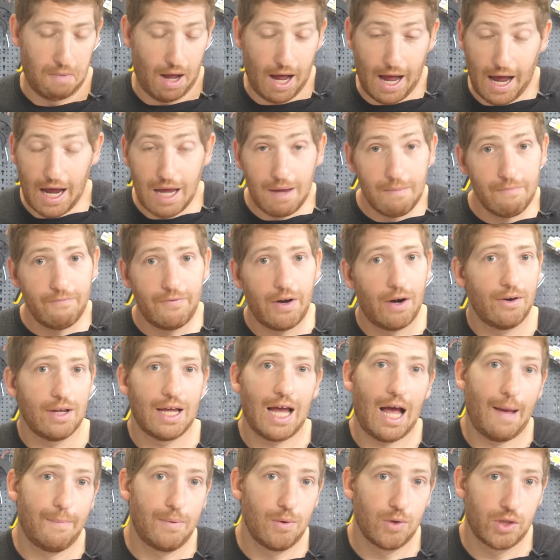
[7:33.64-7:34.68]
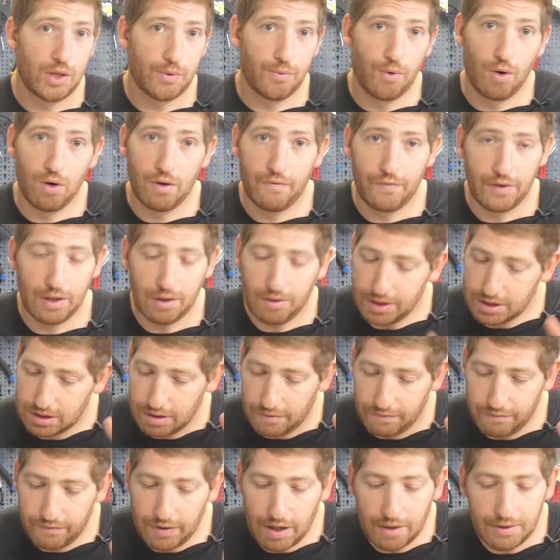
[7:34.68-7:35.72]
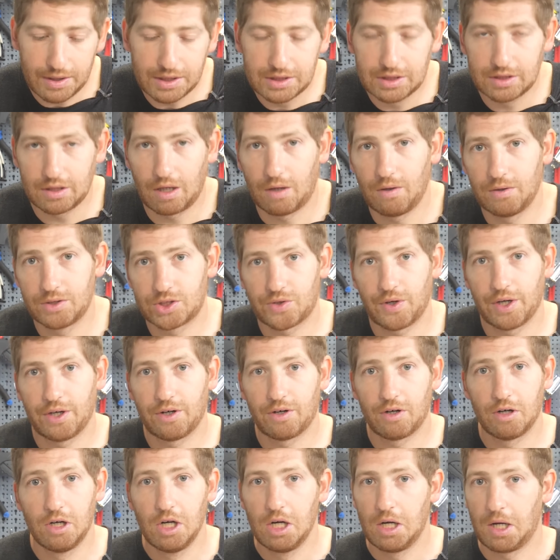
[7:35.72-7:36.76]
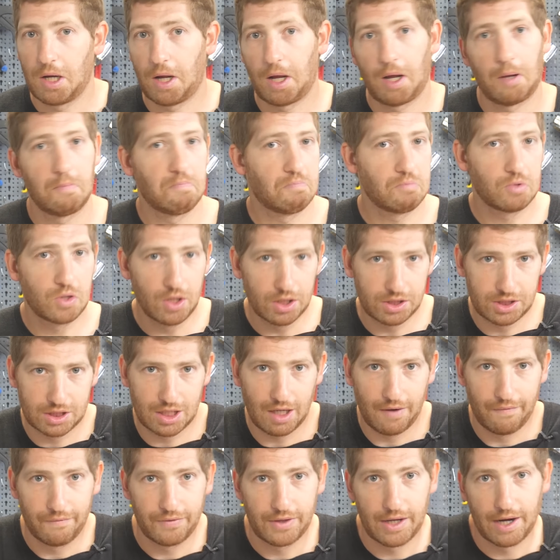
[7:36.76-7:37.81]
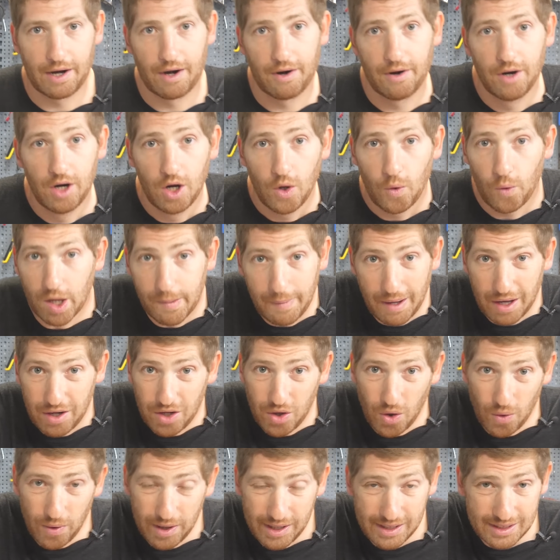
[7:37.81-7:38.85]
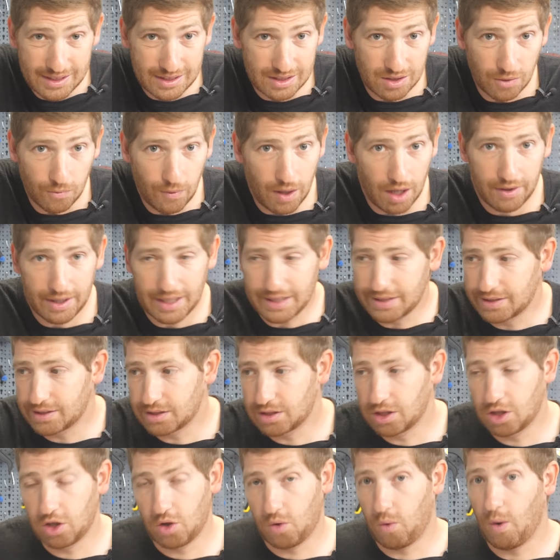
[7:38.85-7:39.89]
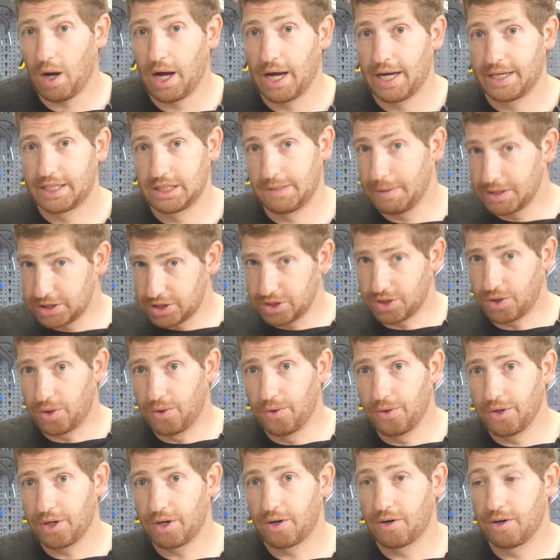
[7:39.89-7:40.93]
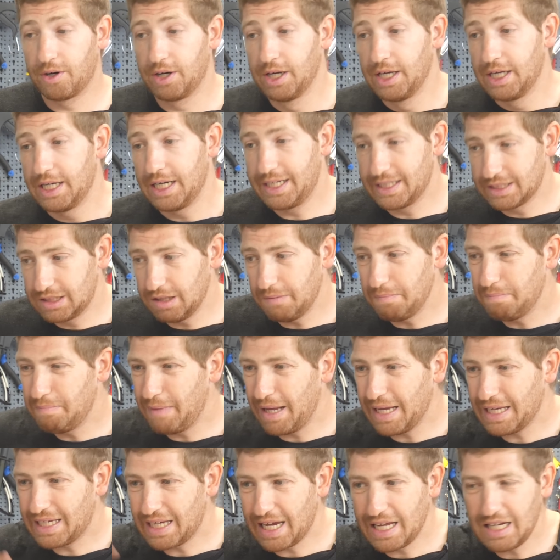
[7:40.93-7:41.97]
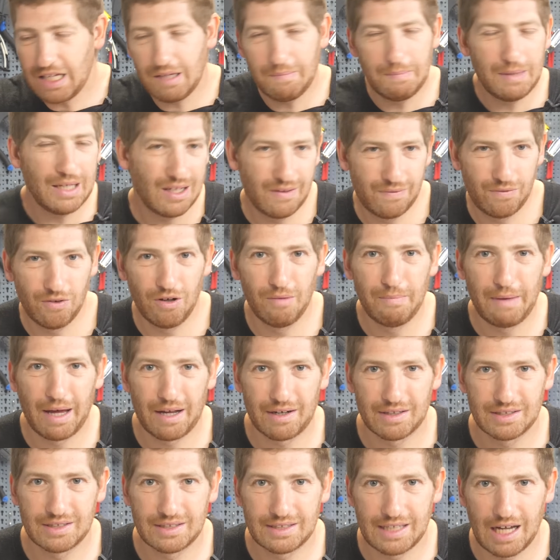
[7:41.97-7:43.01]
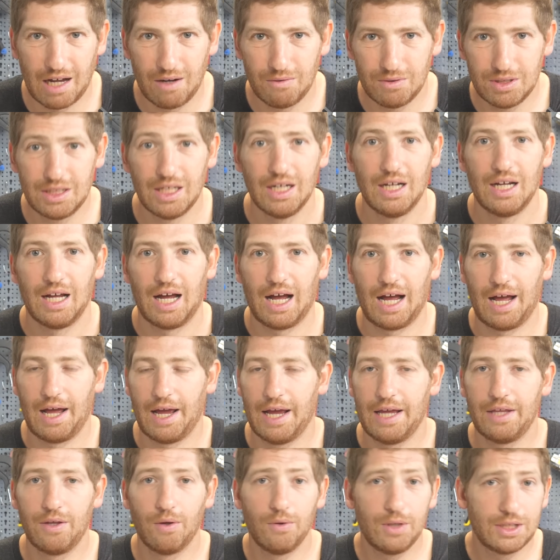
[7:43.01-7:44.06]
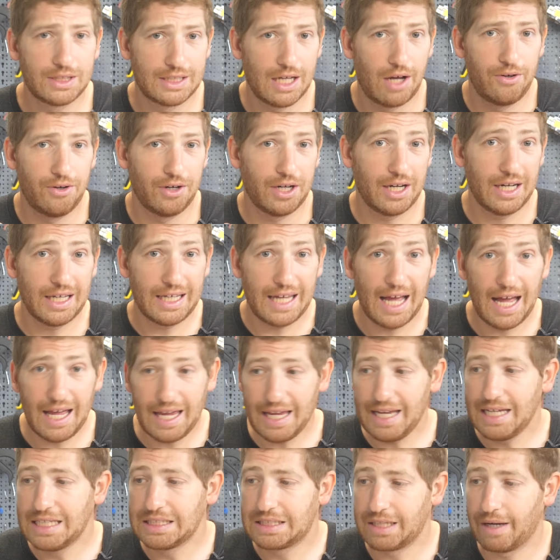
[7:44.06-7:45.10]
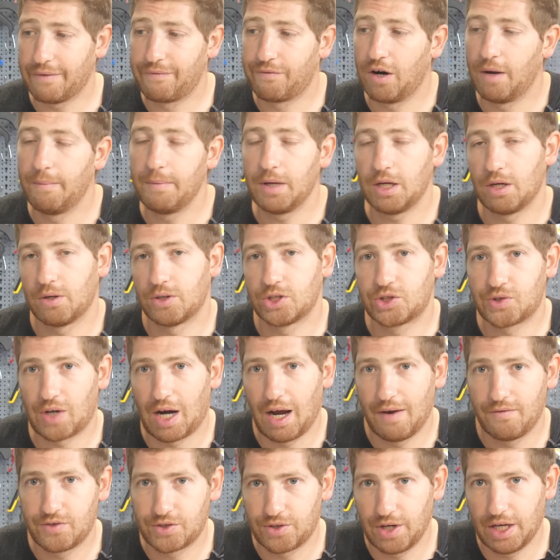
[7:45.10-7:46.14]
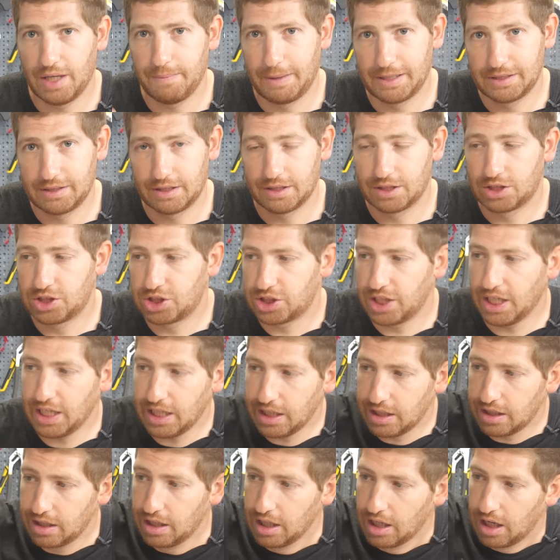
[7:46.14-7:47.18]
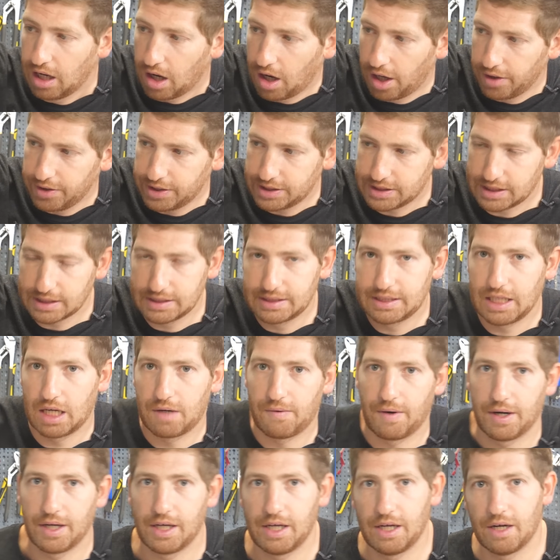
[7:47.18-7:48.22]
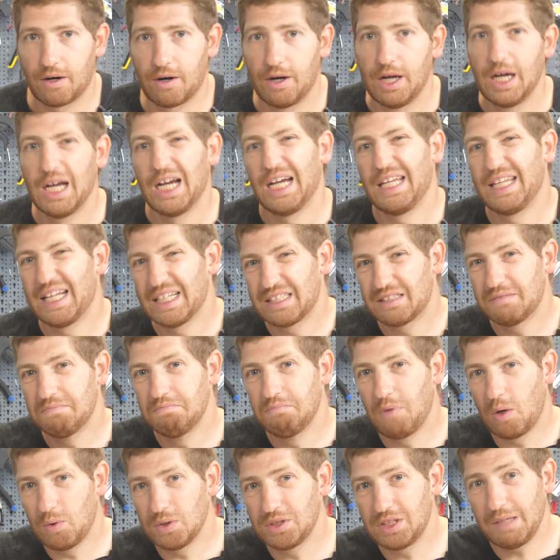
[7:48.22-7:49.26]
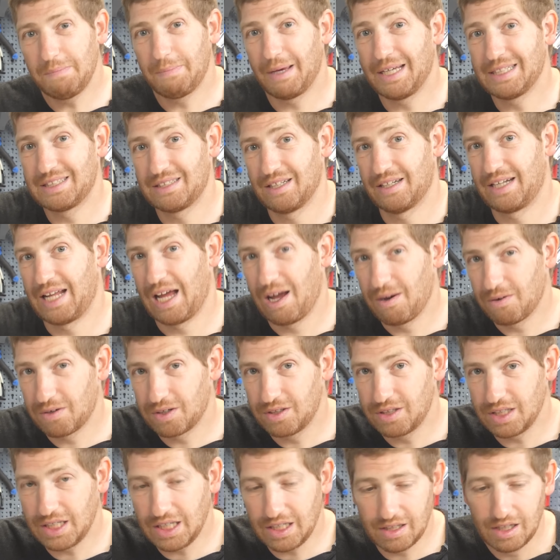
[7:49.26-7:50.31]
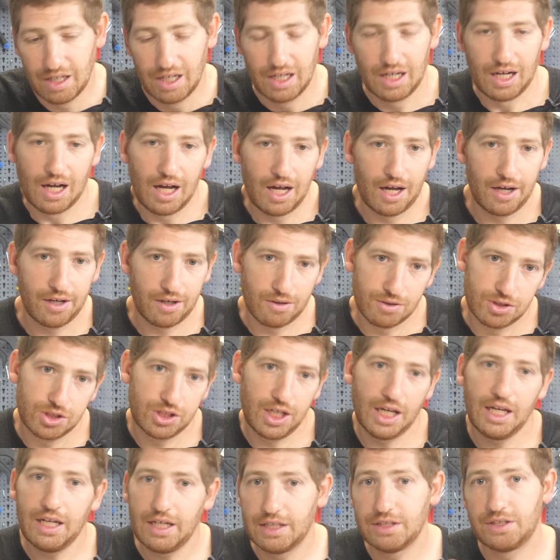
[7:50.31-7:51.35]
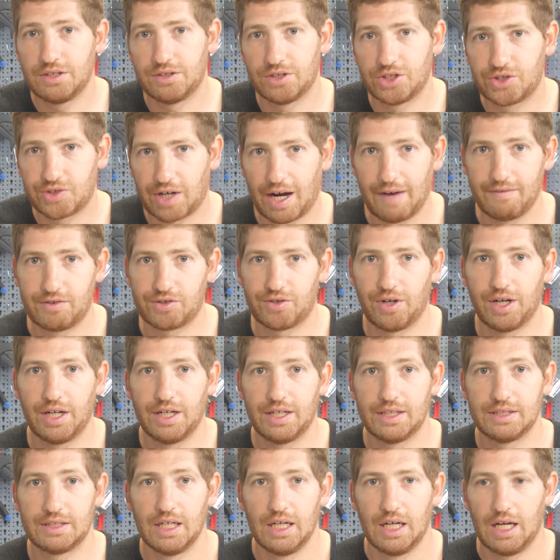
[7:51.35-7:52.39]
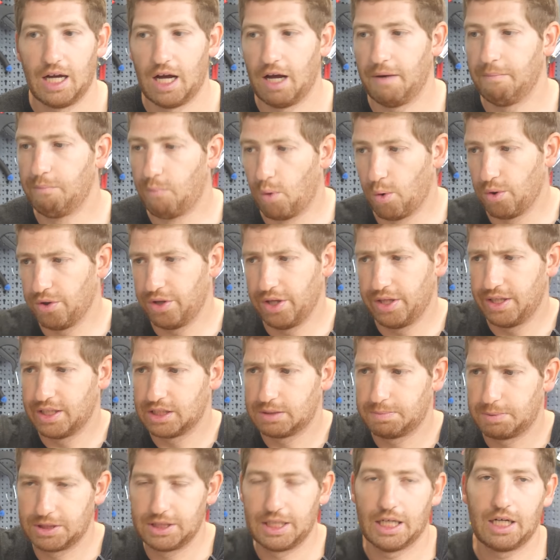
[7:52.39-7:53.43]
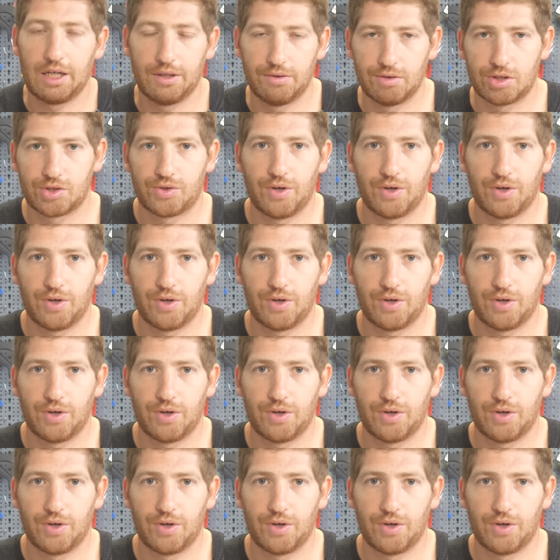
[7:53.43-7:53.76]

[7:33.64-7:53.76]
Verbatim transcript: I am very happy with the Road Feel. It's a very solid trainer. Uh, good stuff there. What about noise? Well, it's quiet. As I mentioned earlier, it doesn't make any meaningful amount of sound. Uh, and the only sound you're going to get is from your drivetrain, basically the chain on this cassette right here. And that's mostly based on how clean uh, your chain is and your drivetrain is, uh, more than this particular